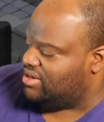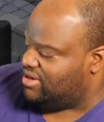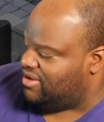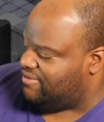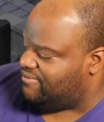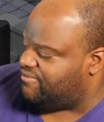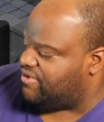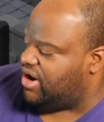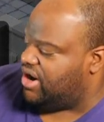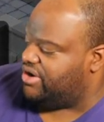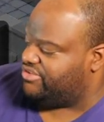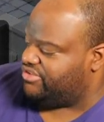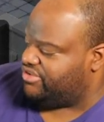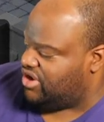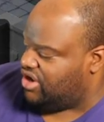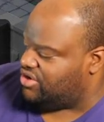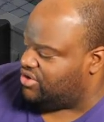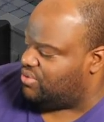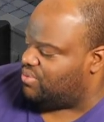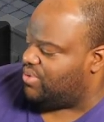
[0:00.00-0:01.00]
Mm. Dead is
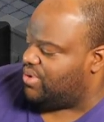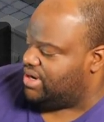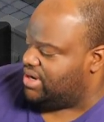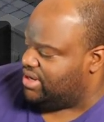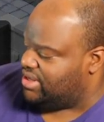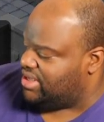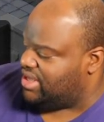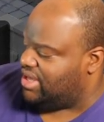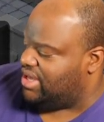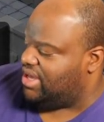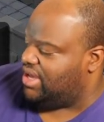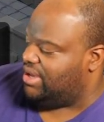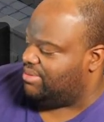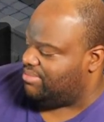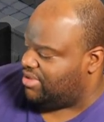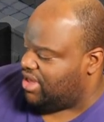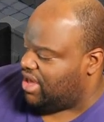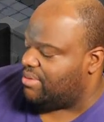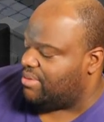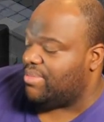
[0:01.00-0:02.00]
an underrated
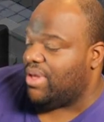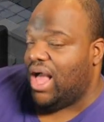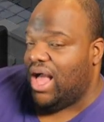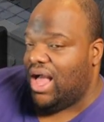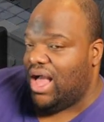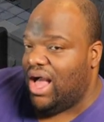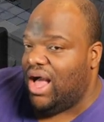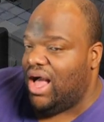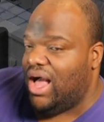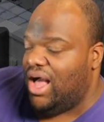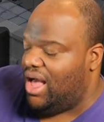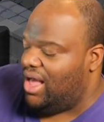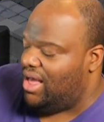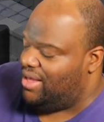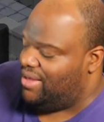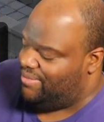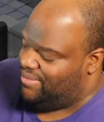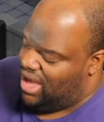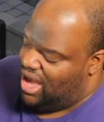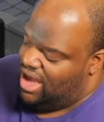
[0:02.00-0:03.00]
game. Yep,
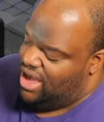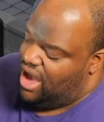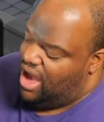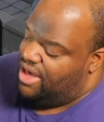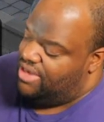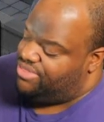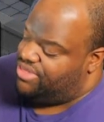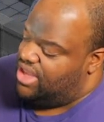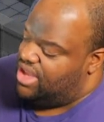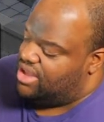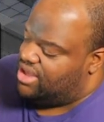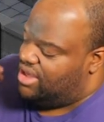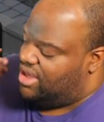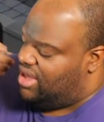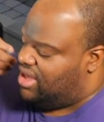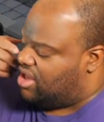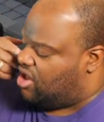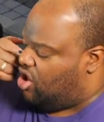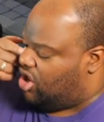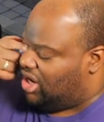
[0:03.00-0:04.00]
um, I, I, think
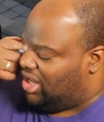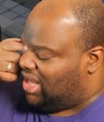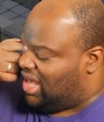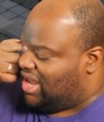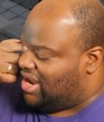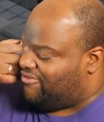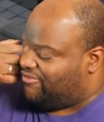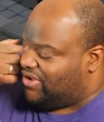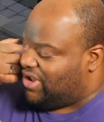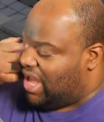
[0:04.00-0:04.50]
it caught a lot of